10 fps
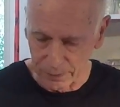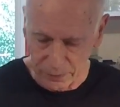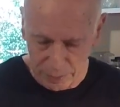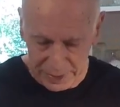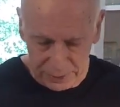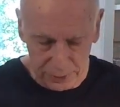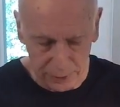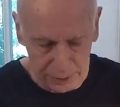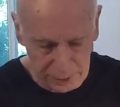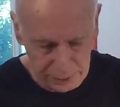the
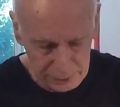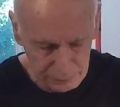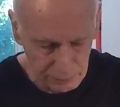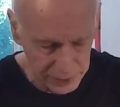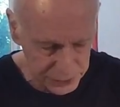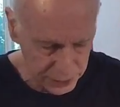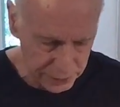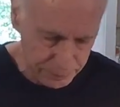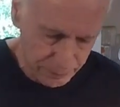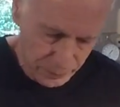bacteria rising
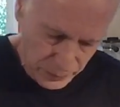up